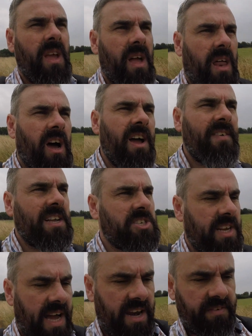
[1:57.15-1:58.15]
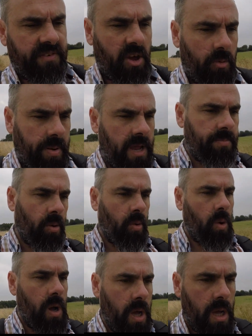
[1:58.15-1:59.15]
and I have actually had a few people